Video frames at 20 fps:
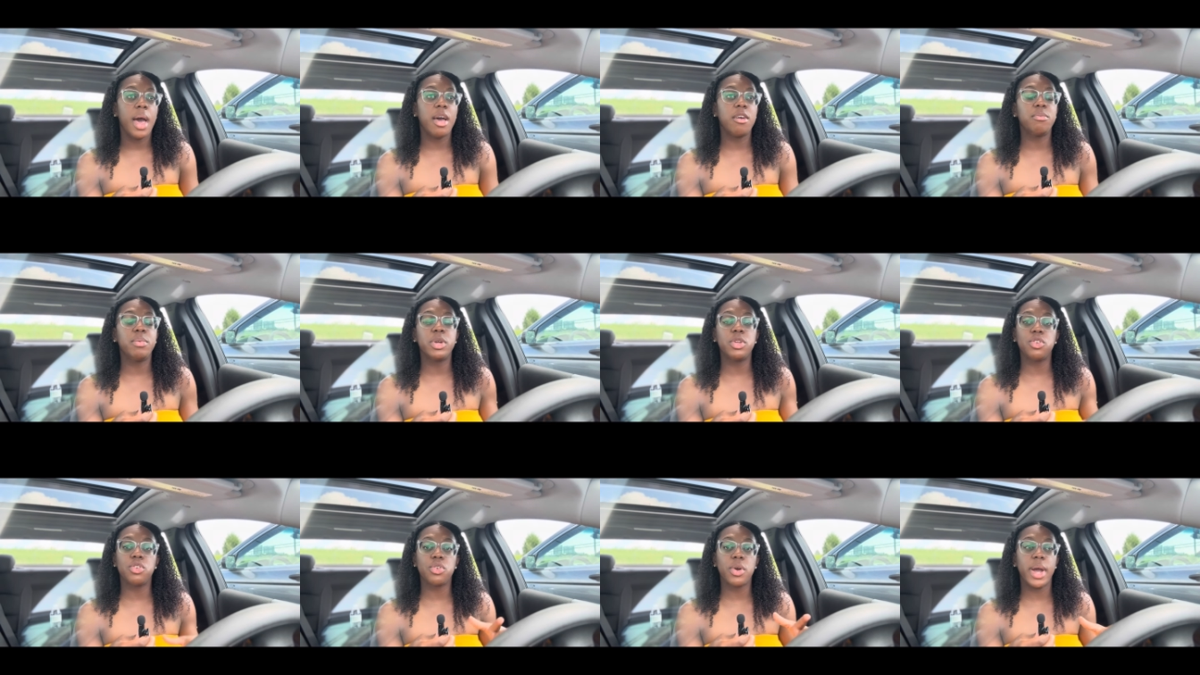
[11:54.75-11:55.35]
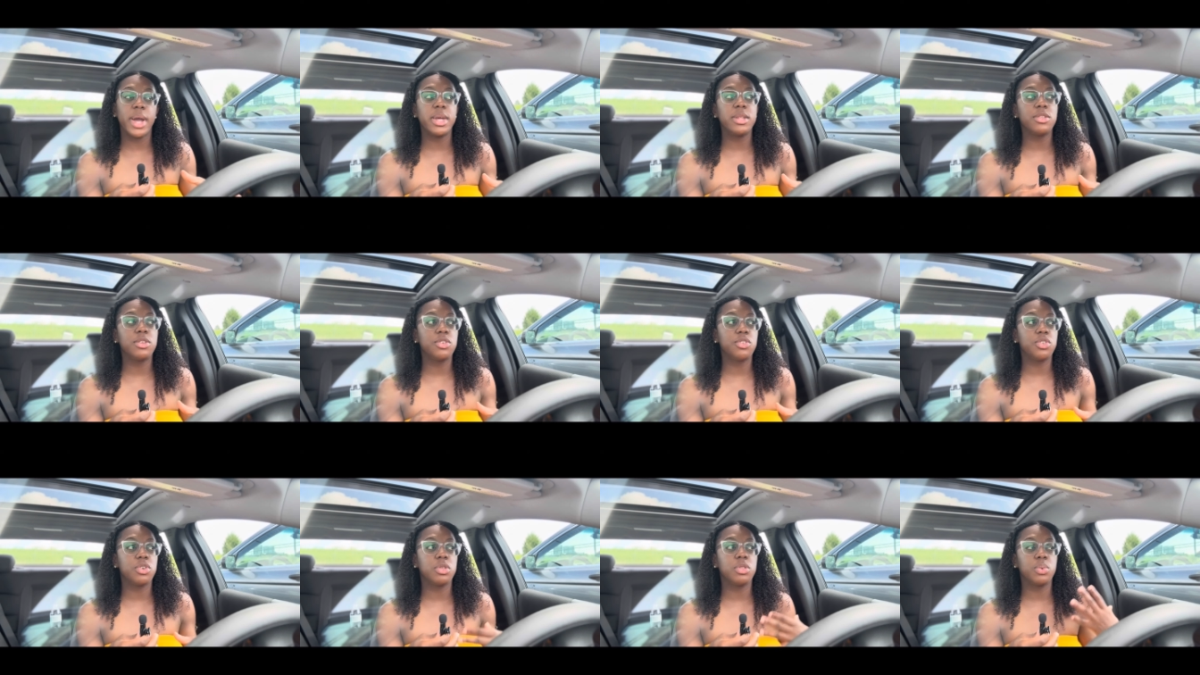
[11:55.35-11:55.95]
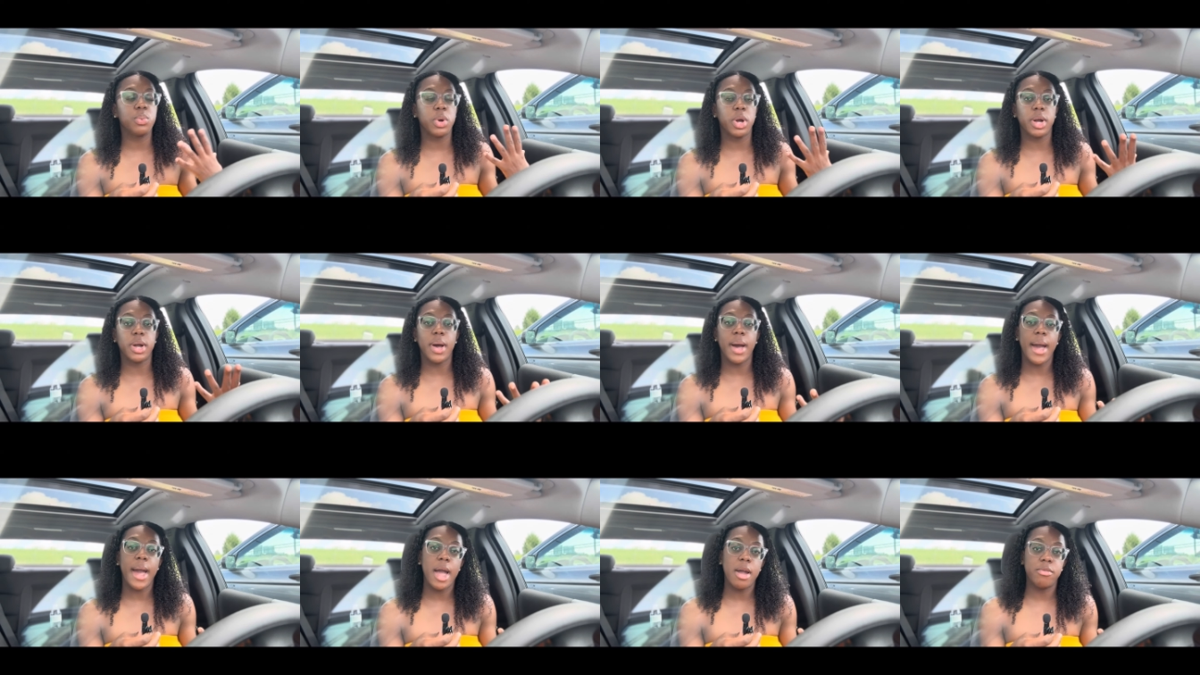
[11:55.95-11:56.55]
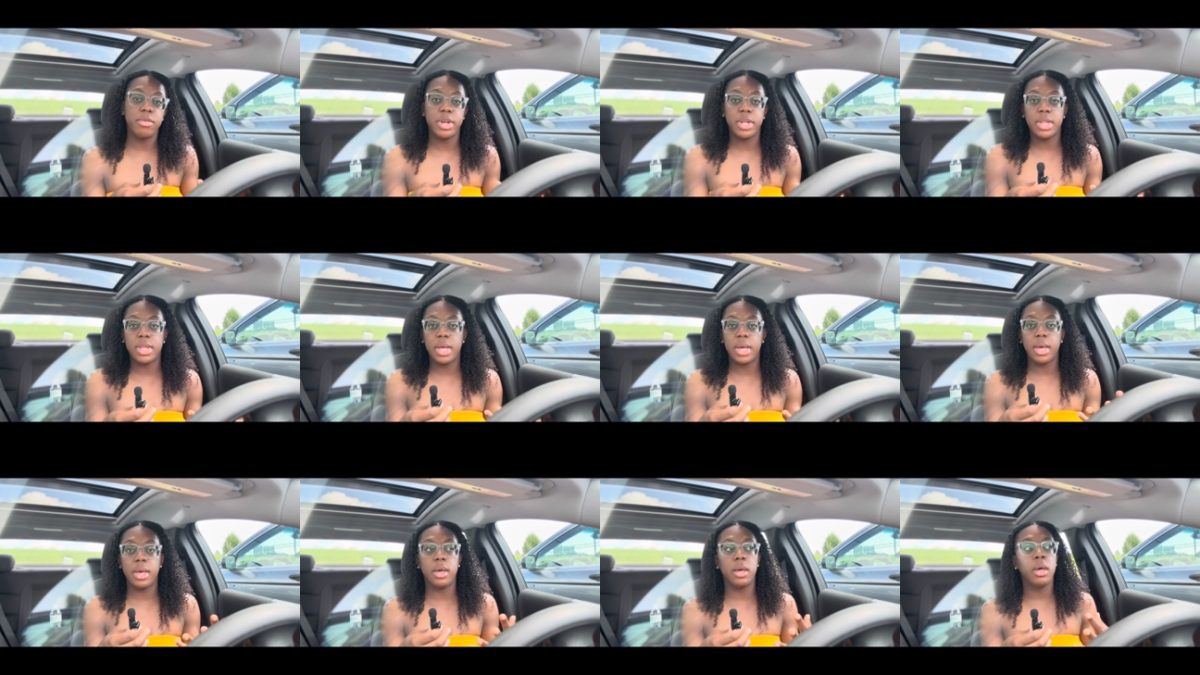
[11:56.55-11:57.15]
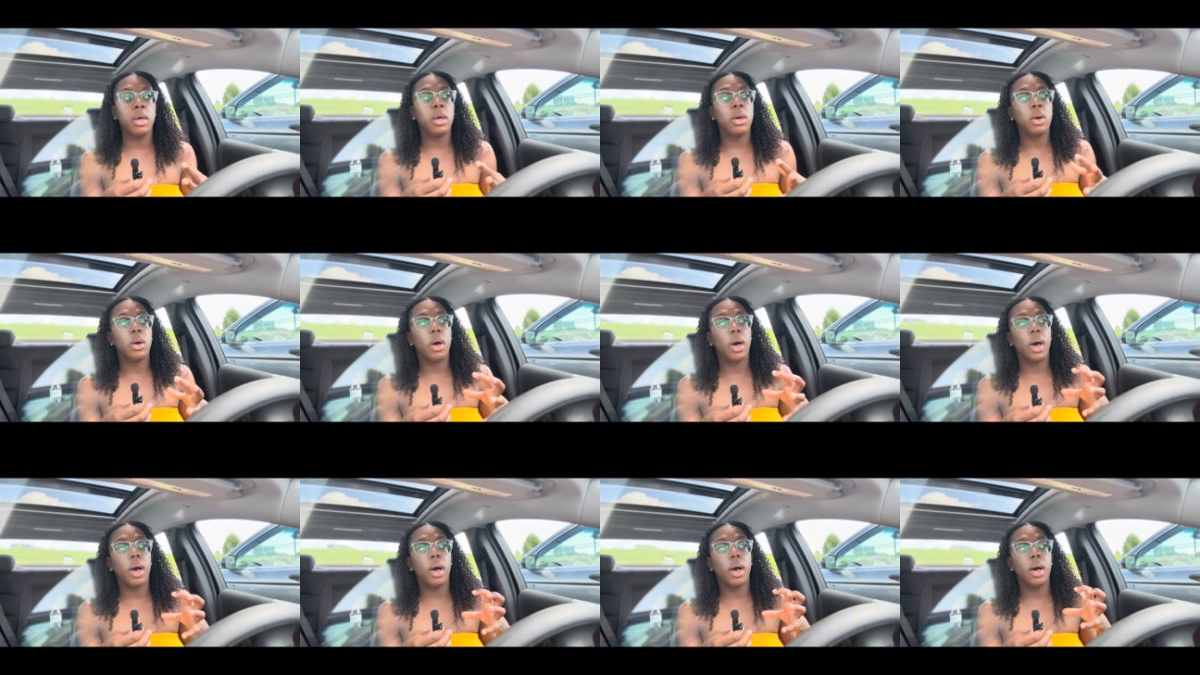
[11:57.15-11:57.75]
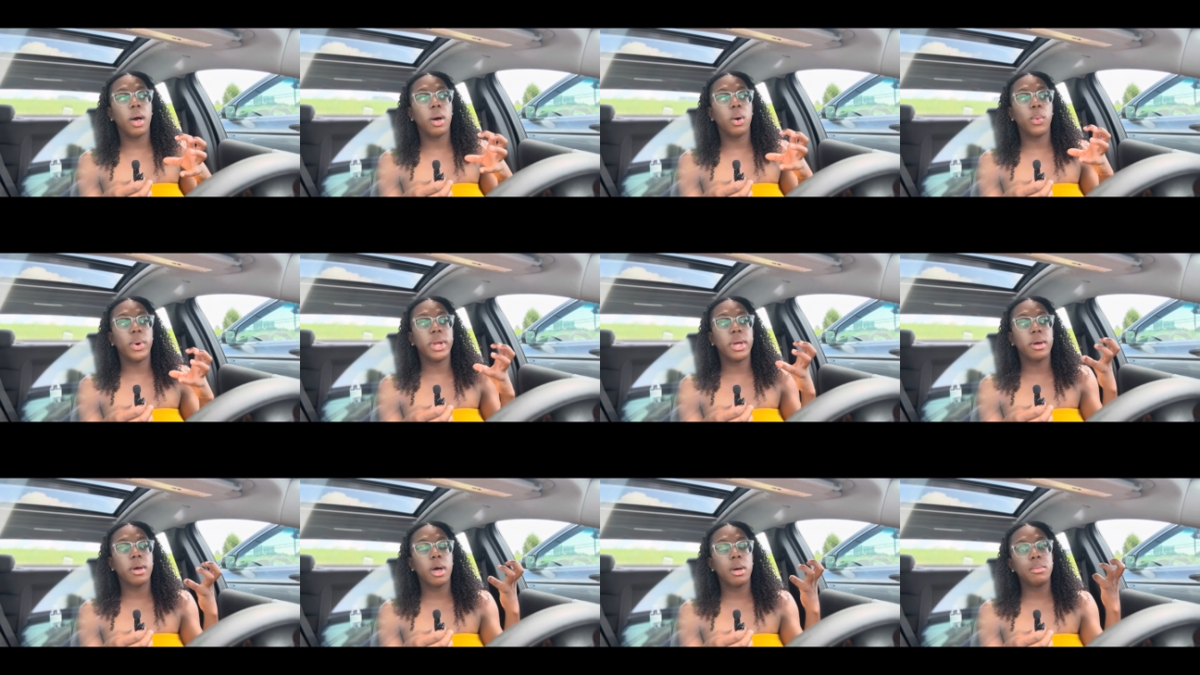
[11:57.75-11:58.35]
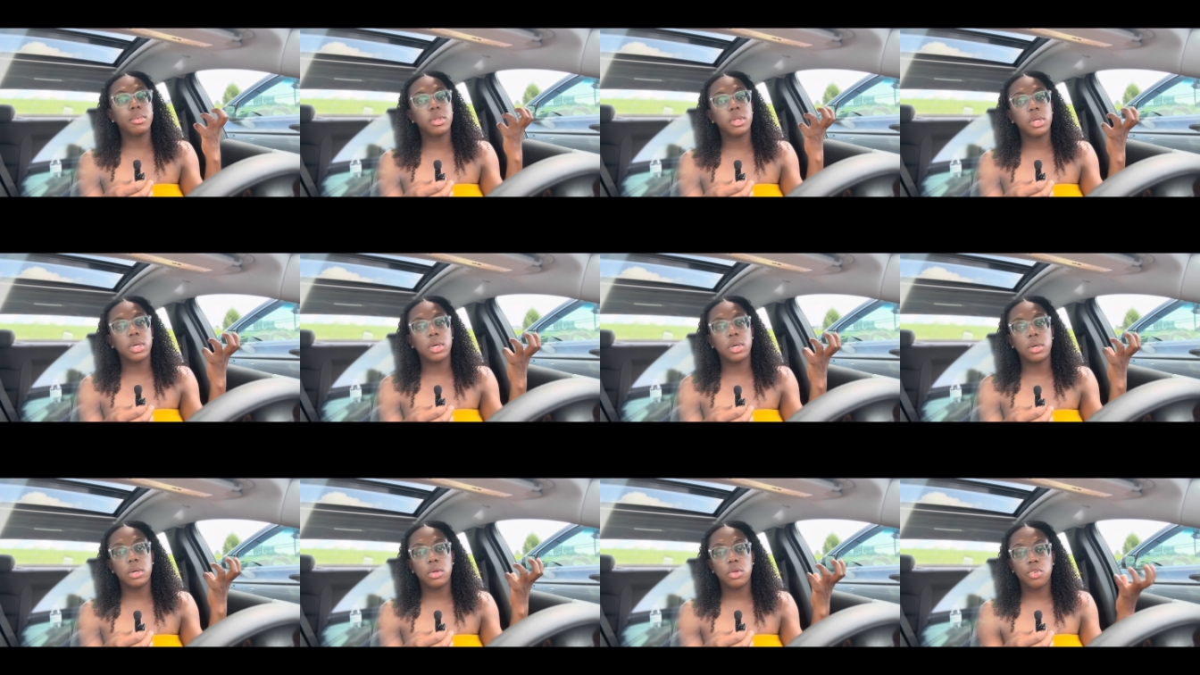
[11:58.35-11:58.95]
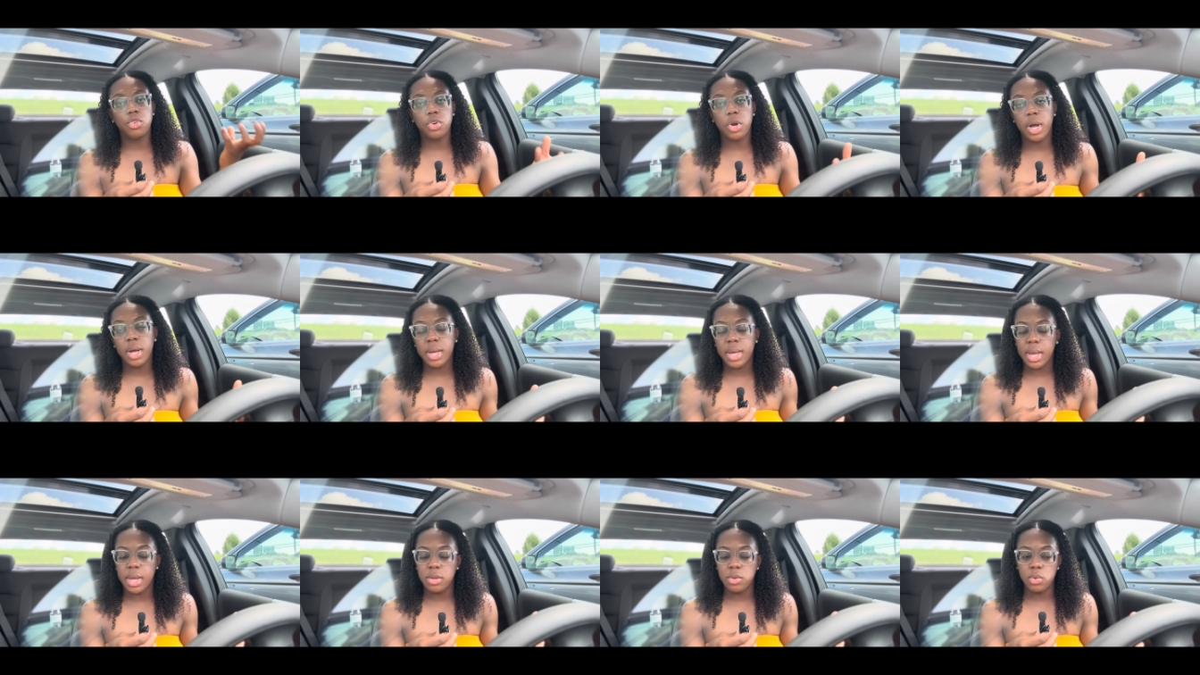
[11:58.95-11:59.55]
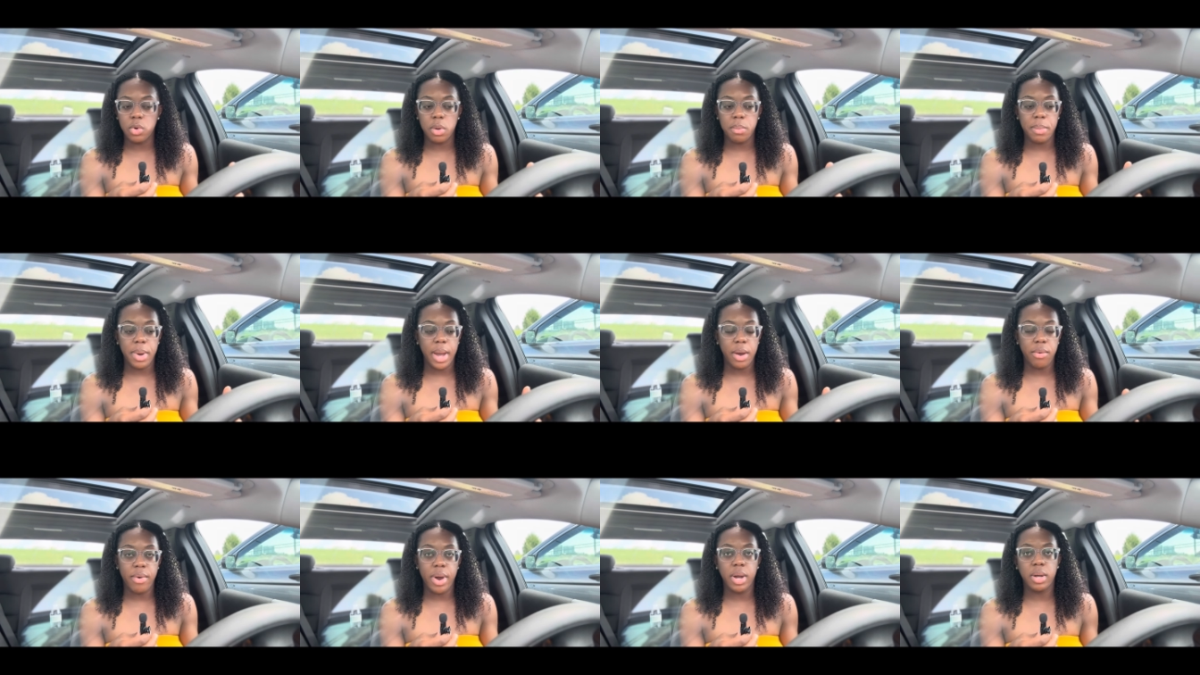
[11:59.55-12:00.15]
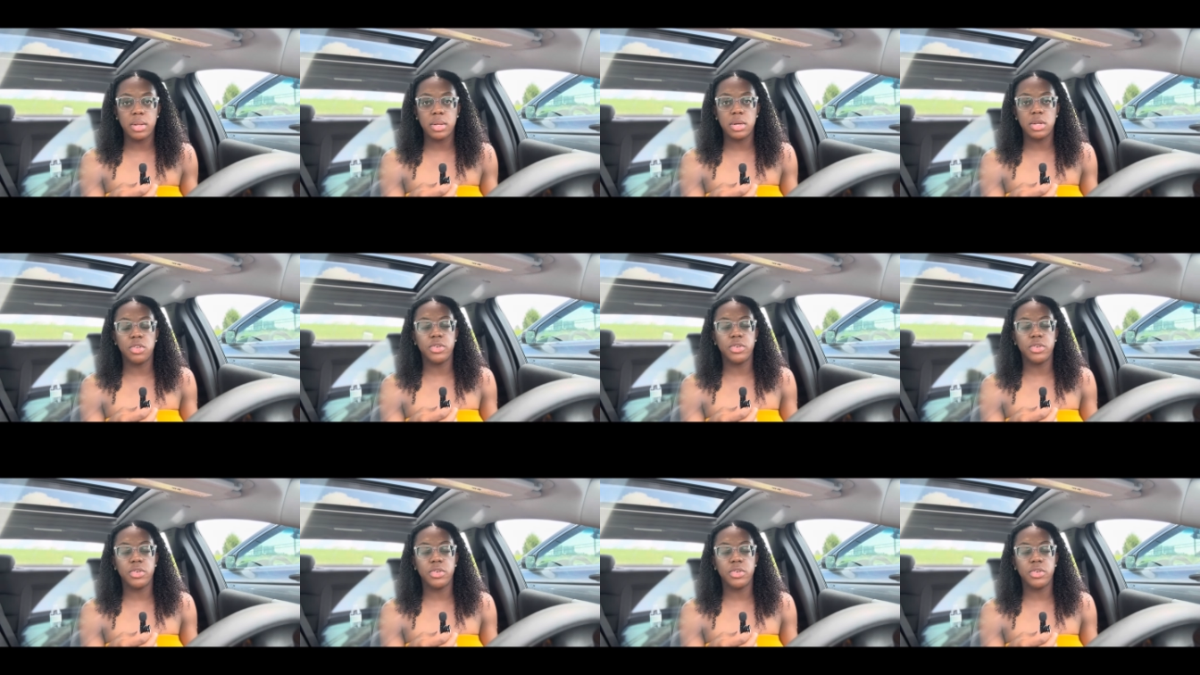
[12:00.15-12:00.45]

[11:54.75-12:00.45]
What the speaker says: I've been trying to just work on everything. When it comes to trucking, doing my regular